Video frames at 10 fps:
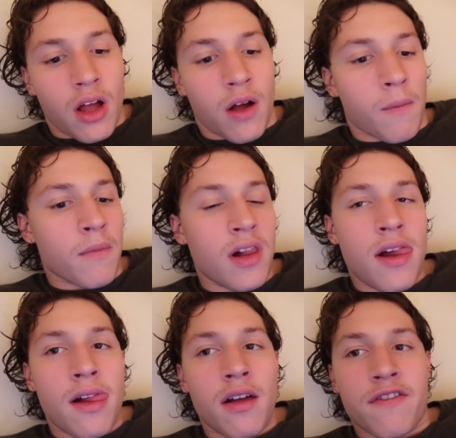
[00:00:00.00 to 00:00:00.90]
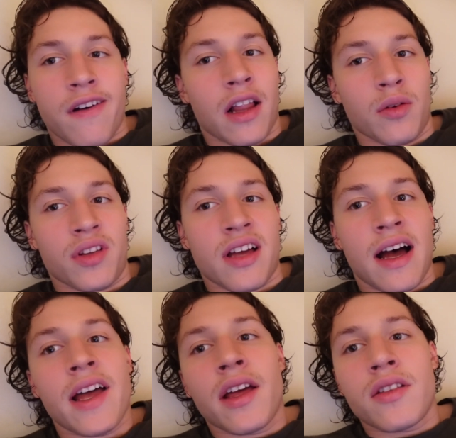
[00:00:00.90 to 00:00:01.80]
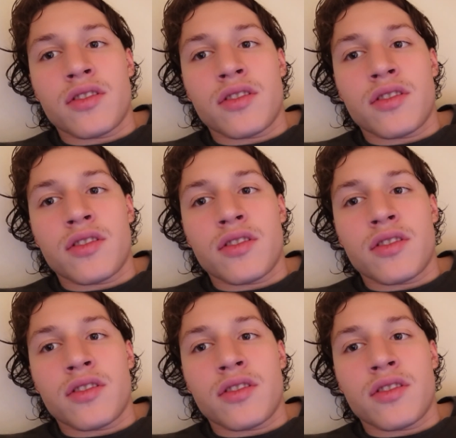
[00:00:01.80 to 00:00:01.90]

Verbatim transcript: Um, follow a diet.